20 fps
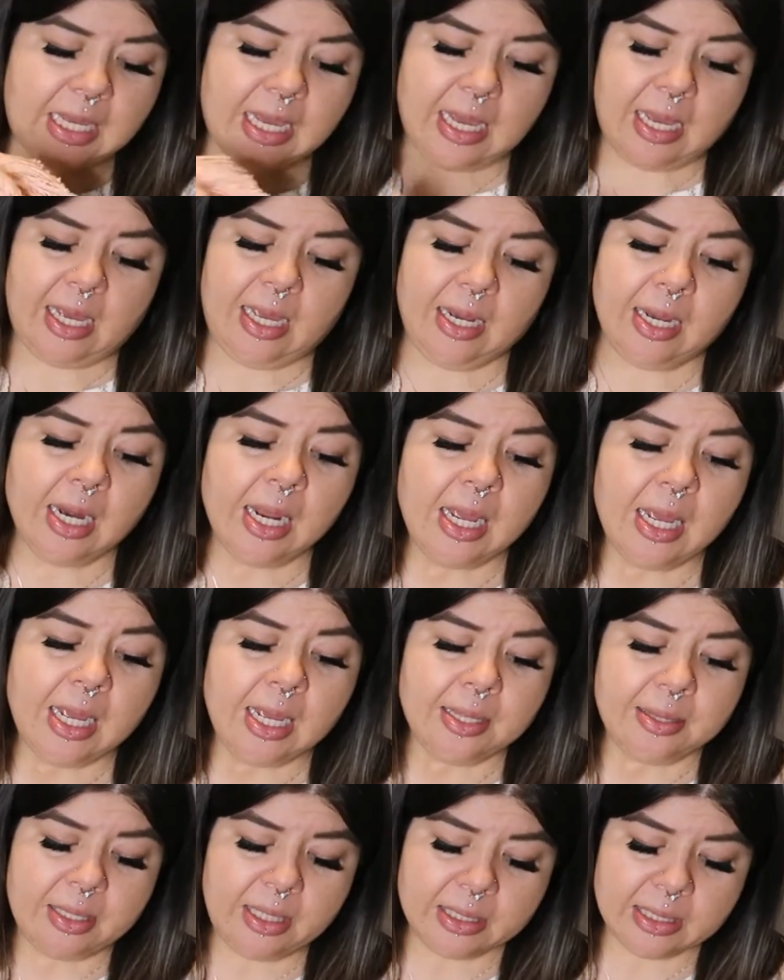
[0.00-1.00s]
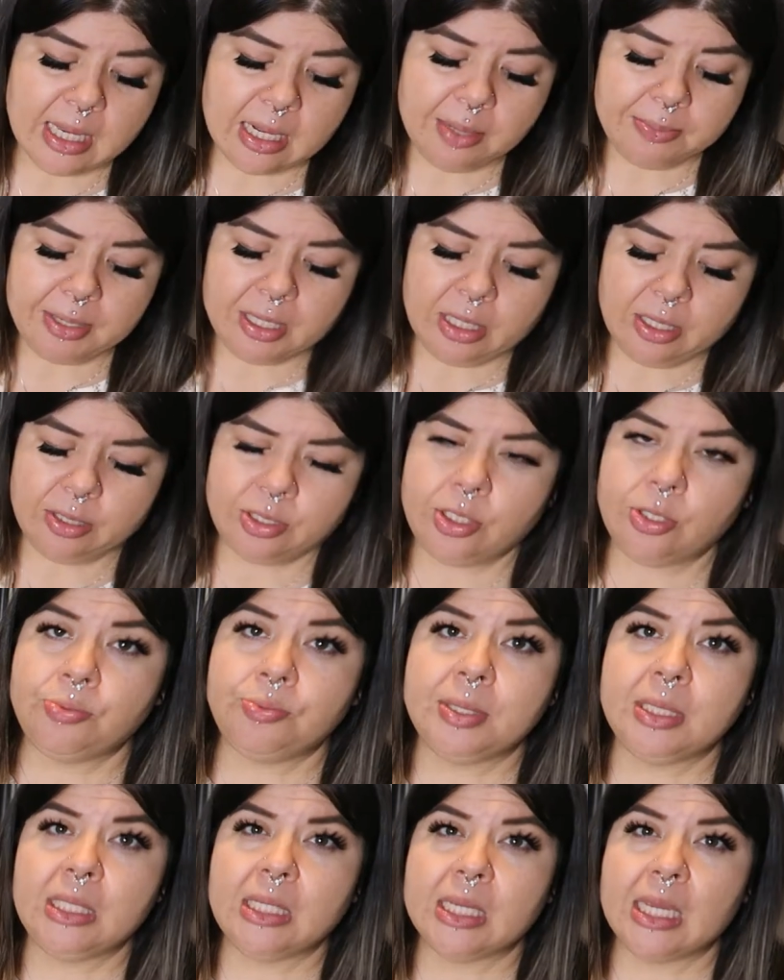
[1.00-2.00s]
And these kind of pillows, you
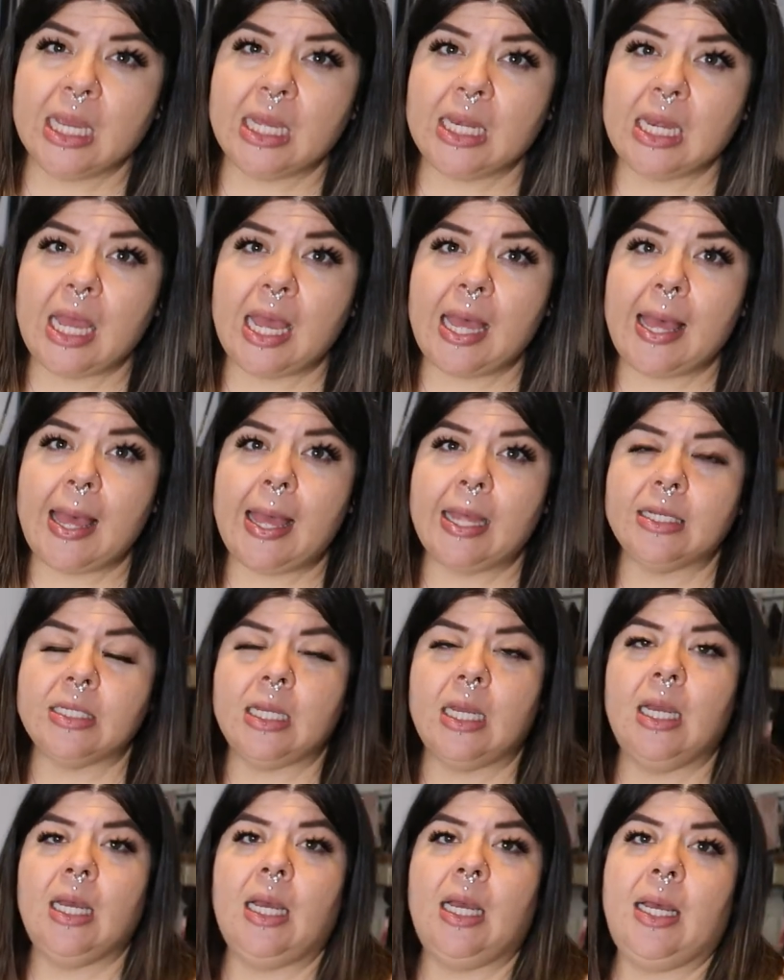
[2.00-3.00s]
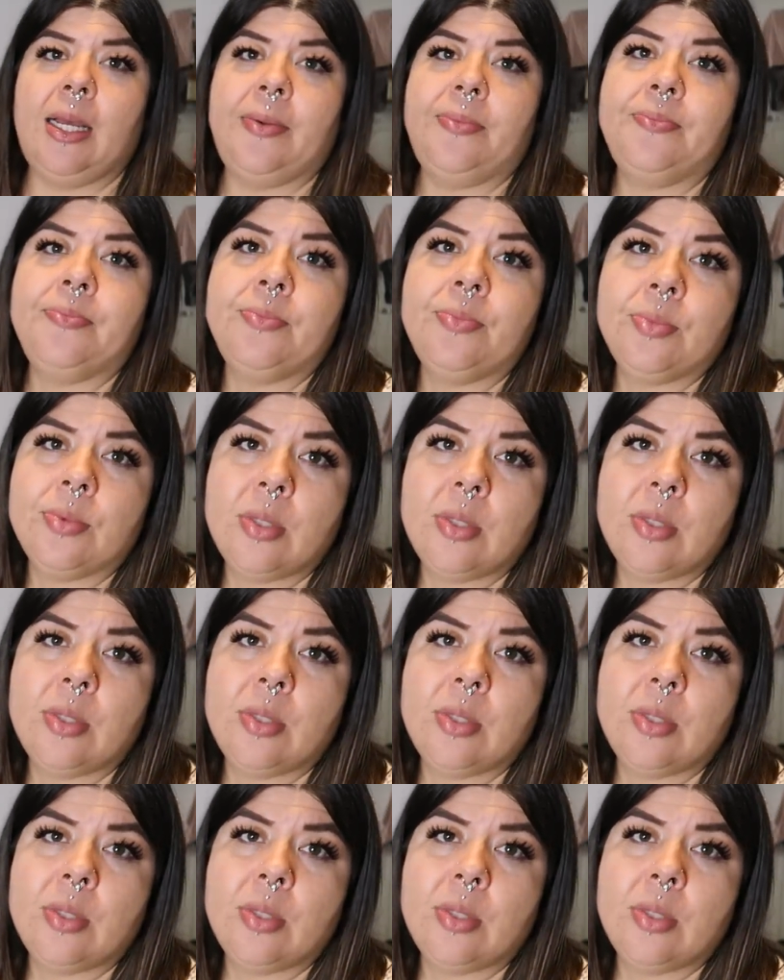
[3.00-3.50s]
really cannot, um,